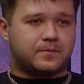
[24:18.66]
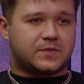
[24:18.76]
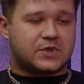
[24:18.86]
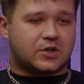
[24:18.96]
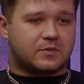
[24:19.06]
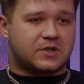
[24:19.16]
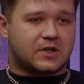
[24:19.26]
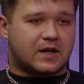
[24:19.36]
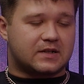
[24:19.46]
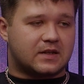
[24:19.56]
took them to
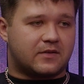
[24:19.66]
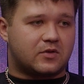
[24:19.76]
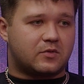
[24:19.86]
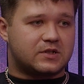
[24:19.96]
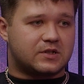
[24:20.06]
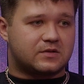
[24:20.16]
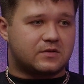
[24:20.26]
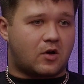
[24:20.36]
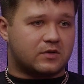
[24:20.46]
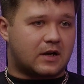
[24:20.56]
the next level, which is
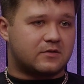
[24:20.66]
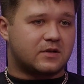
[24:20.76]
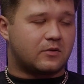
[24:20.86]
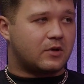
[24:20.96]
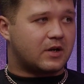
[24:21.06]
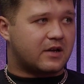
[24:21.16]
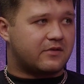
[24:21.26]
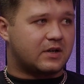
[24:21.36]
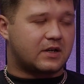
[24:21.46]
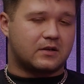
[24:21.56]
all down to the work
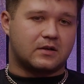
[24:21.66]
ethic and